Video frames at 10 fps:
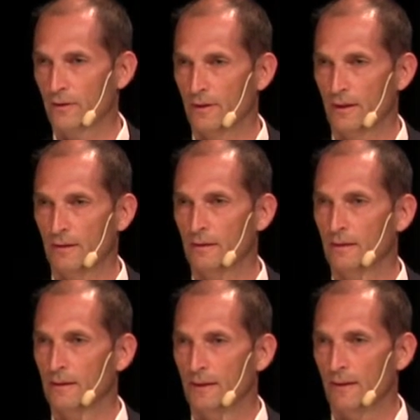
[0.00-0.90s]
are there,
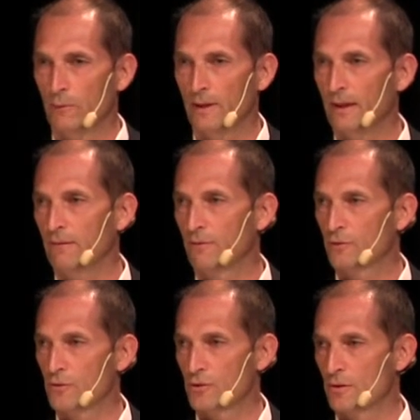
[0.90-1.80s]
and we have
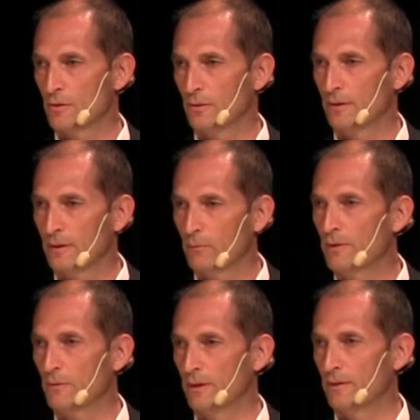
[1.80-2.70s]
to secure that we
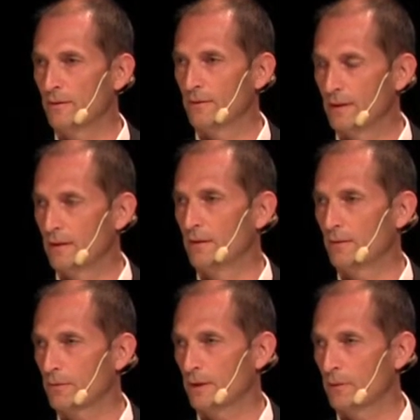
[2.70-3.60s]
treat it in the
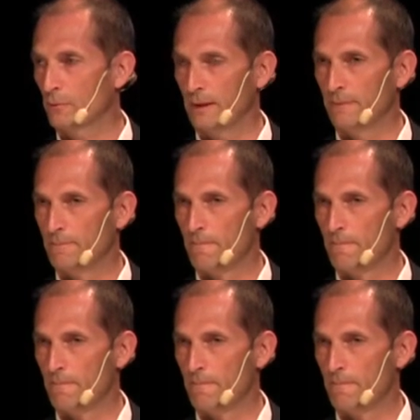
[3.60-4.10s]
correct way.